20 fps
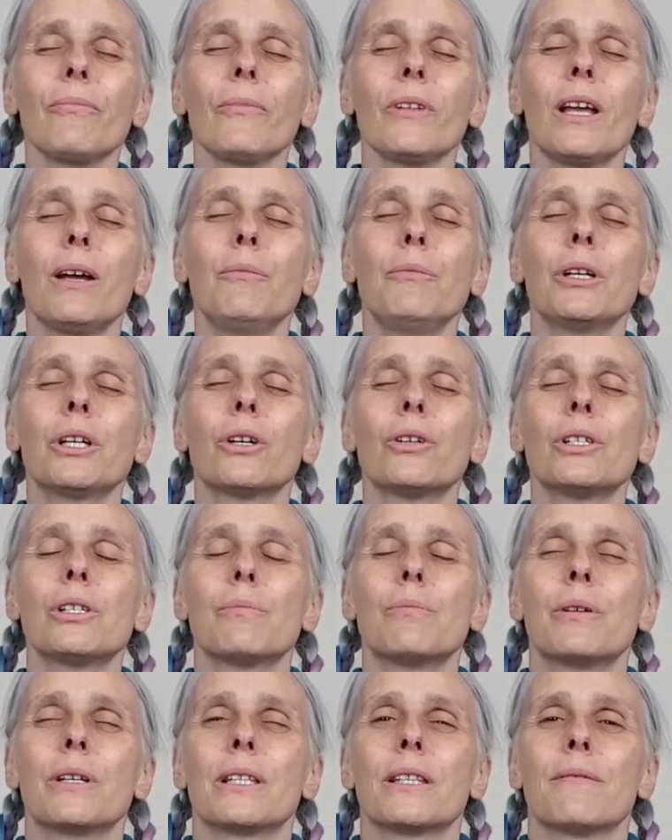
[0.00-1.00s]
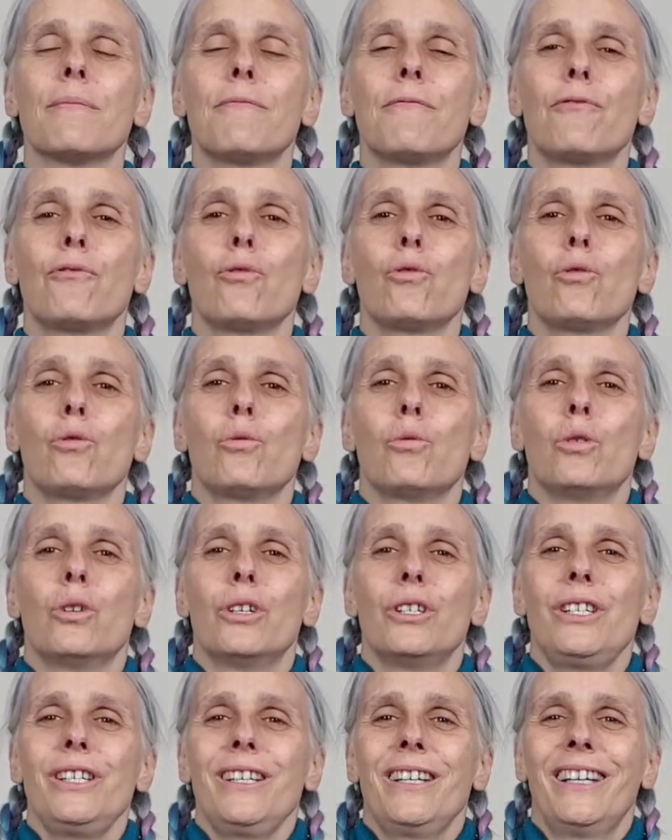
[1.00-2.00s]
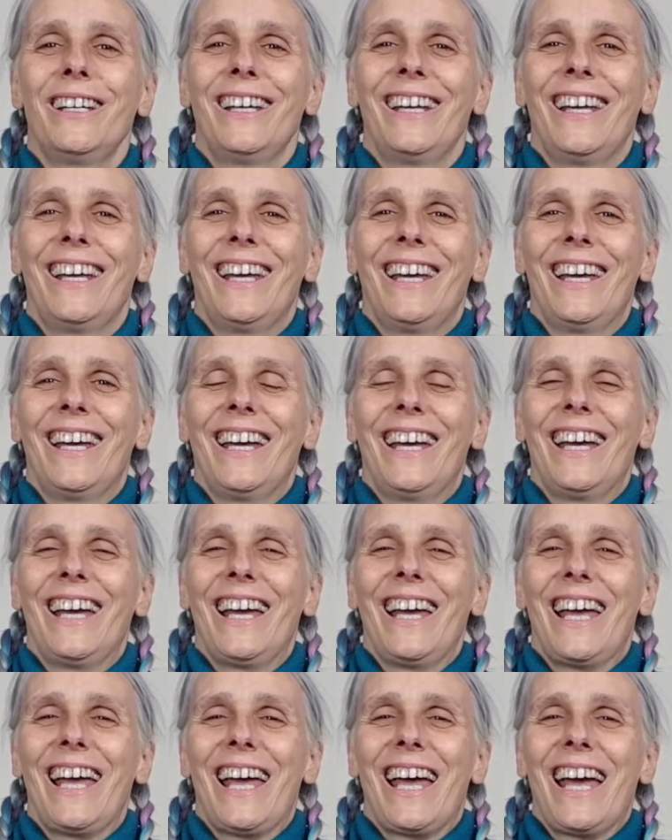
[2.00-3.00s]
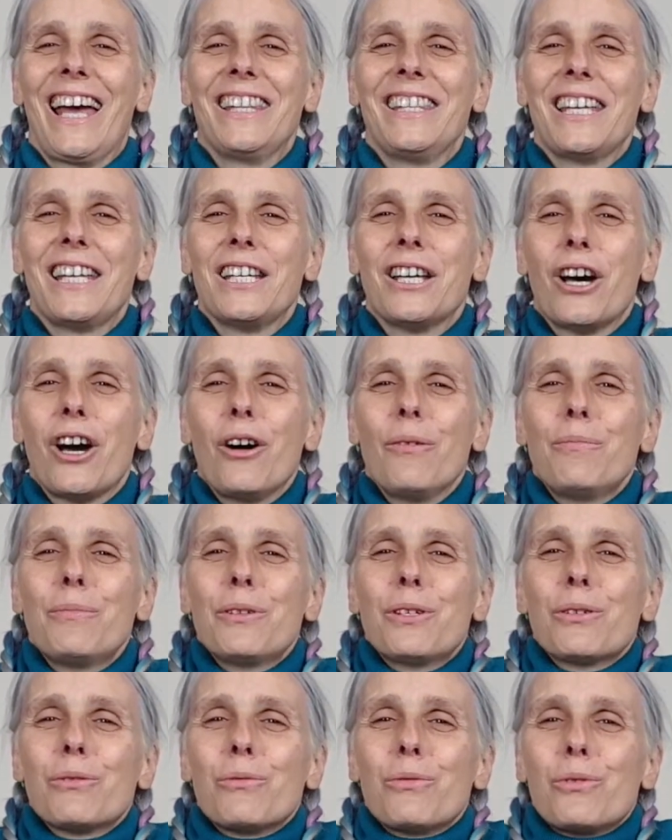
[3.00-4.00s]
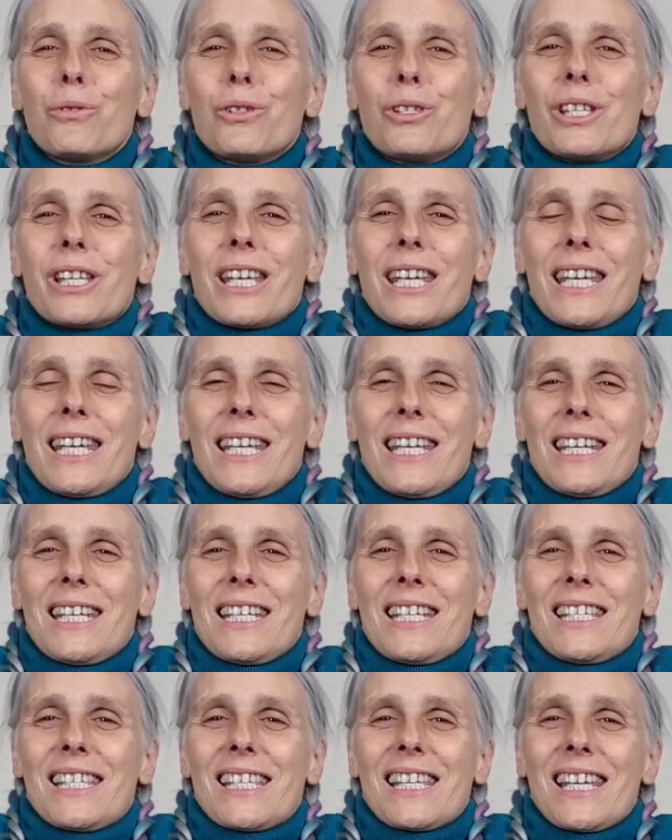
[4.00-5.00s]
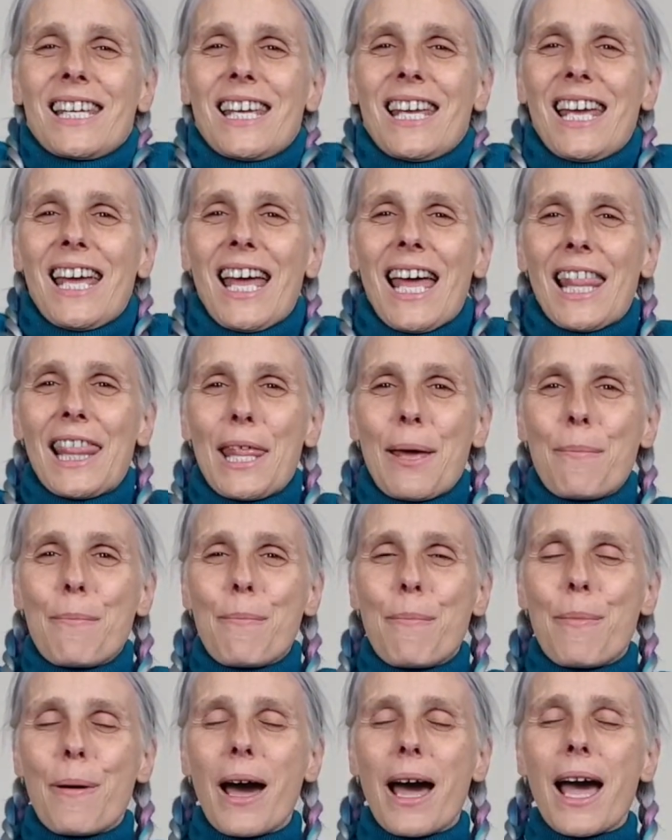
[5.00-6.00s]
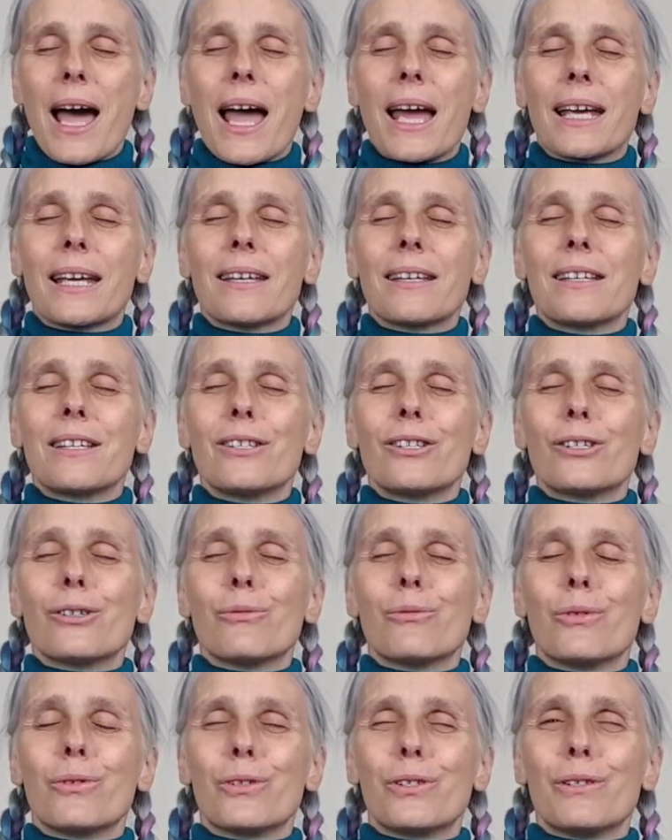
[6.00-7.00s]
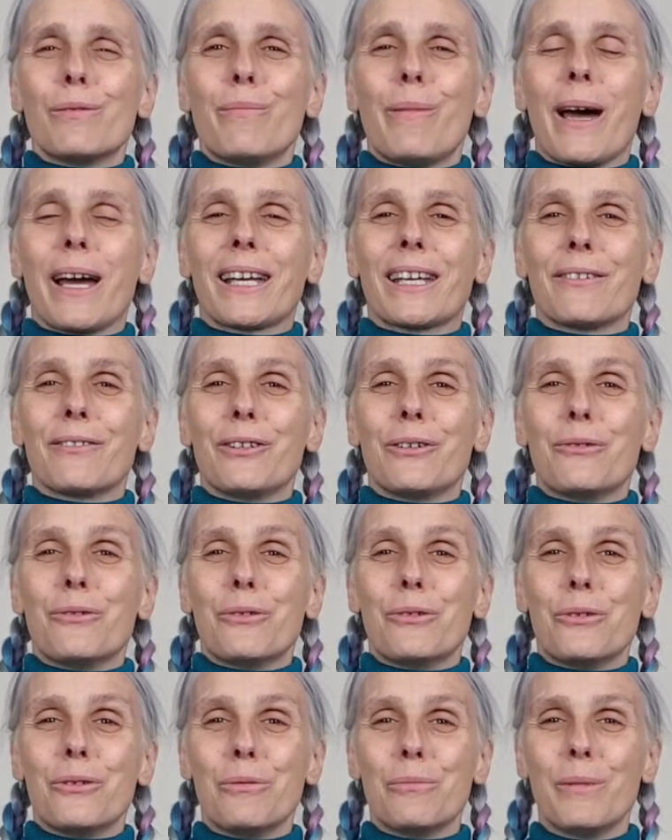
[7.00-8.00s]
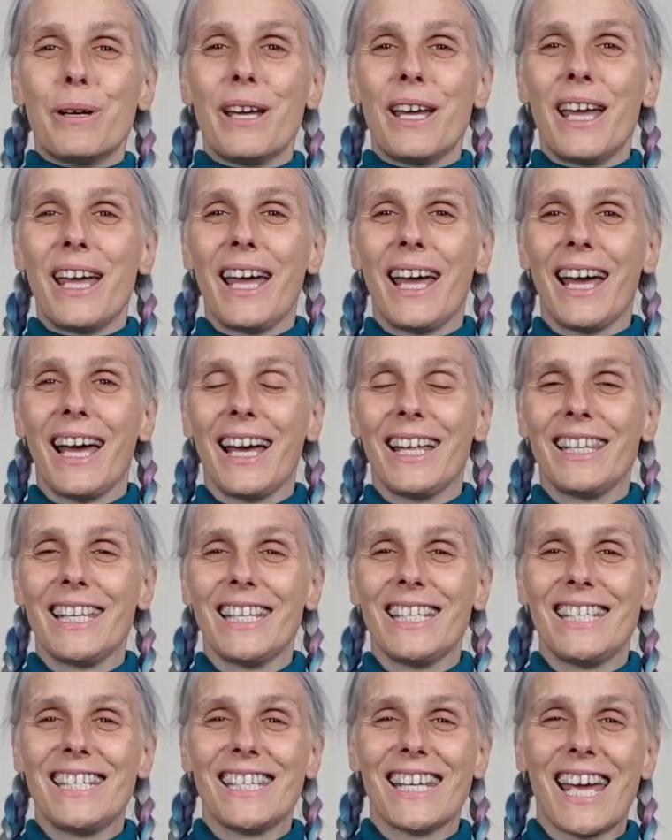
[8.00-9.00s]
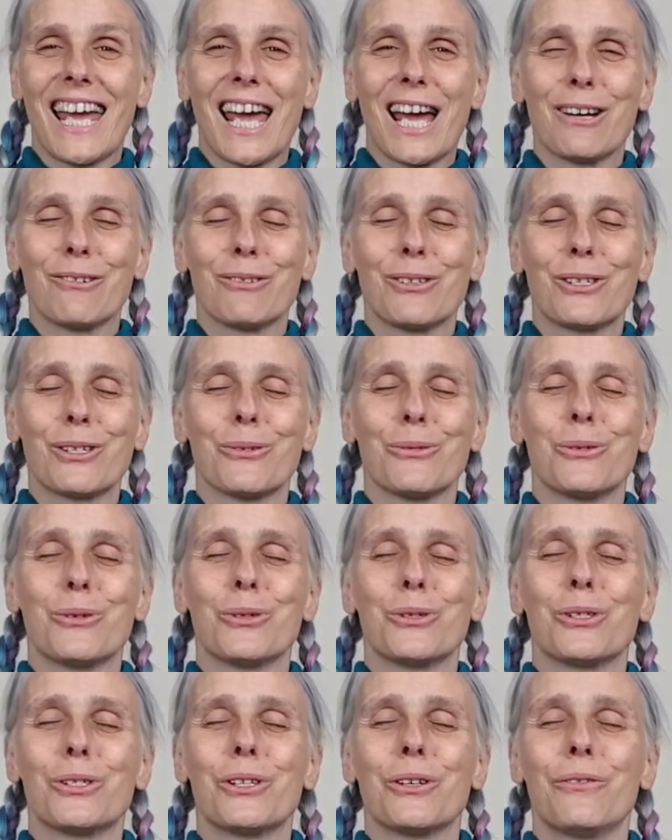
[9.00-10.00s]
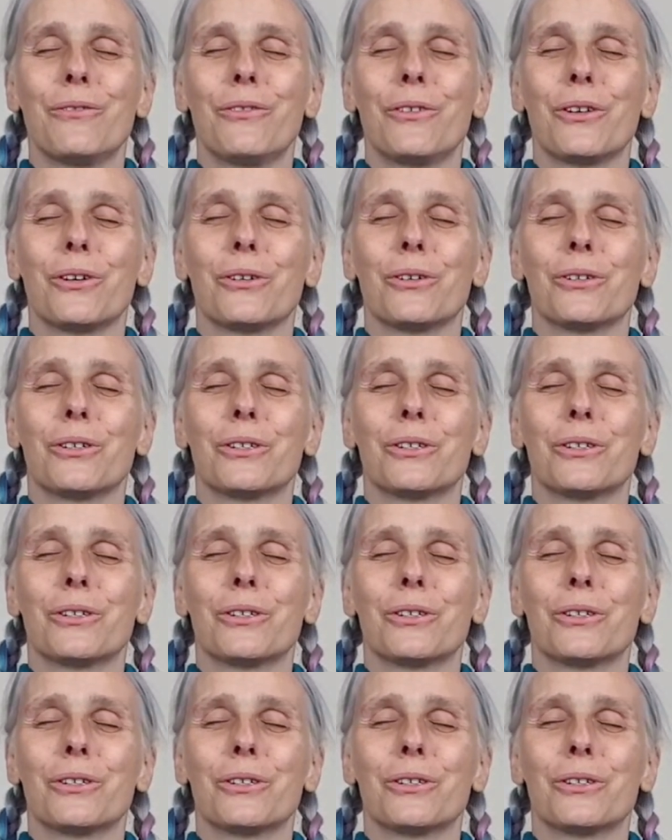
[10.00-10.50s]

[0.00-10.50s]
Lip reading: And we're going to bring them forward and then up towards the ears, and then back towards the back of the room, and then down towards the floor.